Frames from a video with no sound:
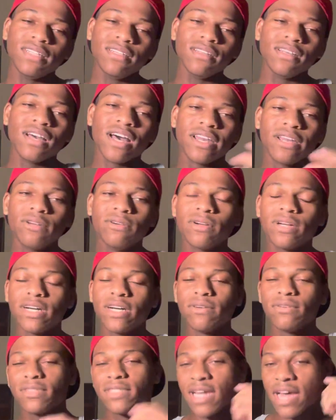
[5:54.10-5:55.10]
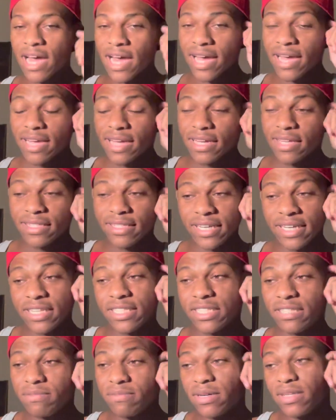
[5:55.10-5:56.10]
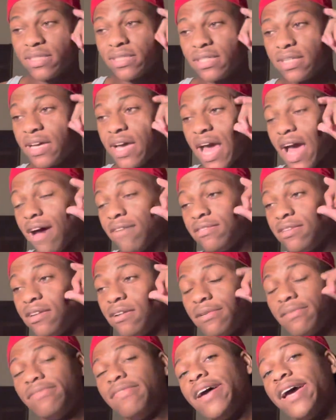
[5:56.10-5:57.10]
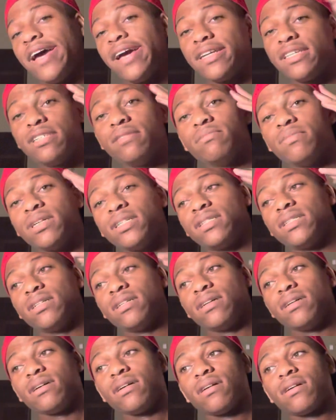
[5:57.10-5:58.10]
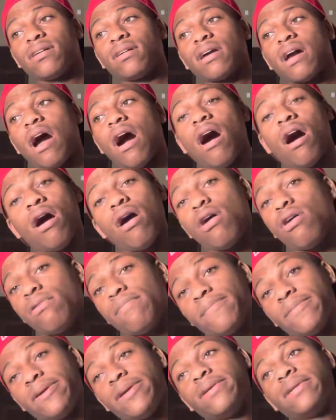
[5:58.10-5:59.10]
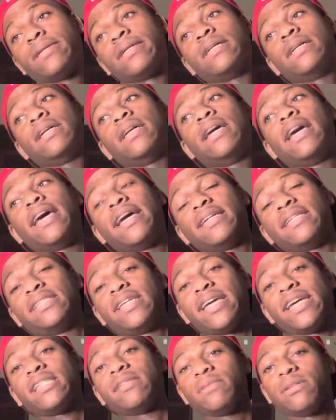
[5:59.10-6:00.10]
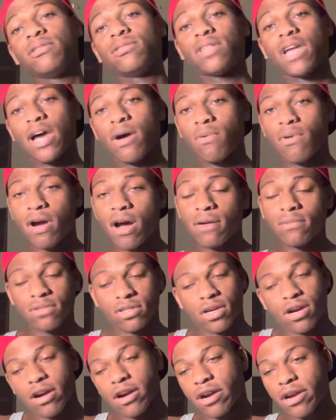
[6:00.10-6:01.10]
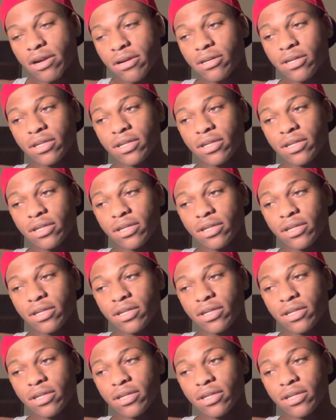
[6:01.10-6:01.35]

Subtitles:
I knew Cuz was lying. Then she must have, after the fact, she must have called me and texted me. It was like, well, I'm sorry.